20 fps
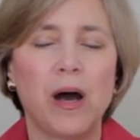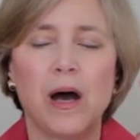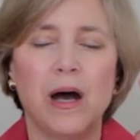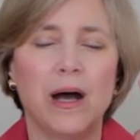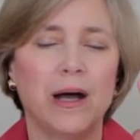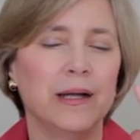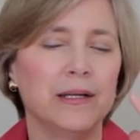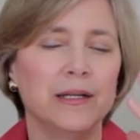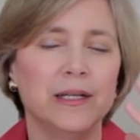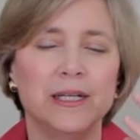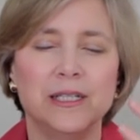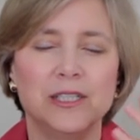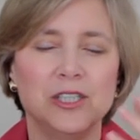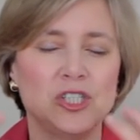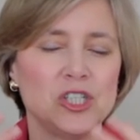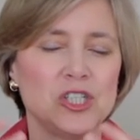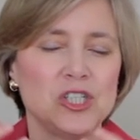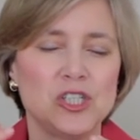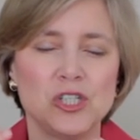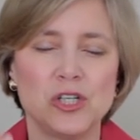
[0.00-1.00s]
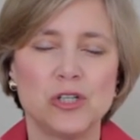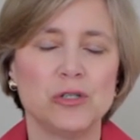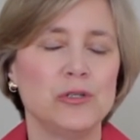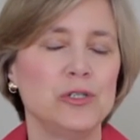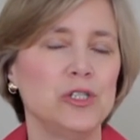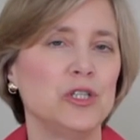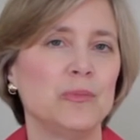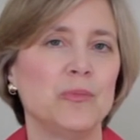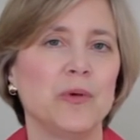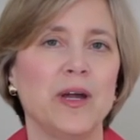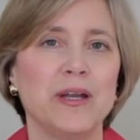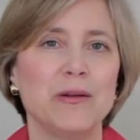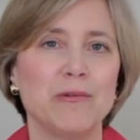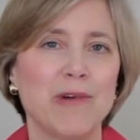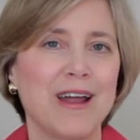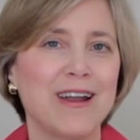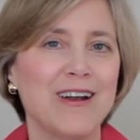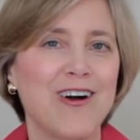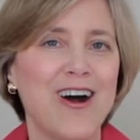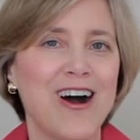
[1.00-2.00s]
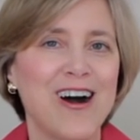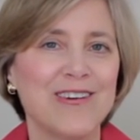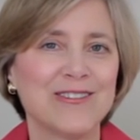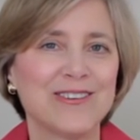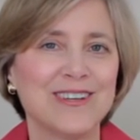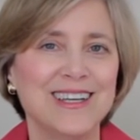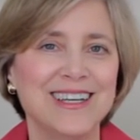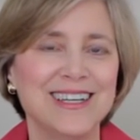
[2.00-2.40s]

on and it just turned your brain right off.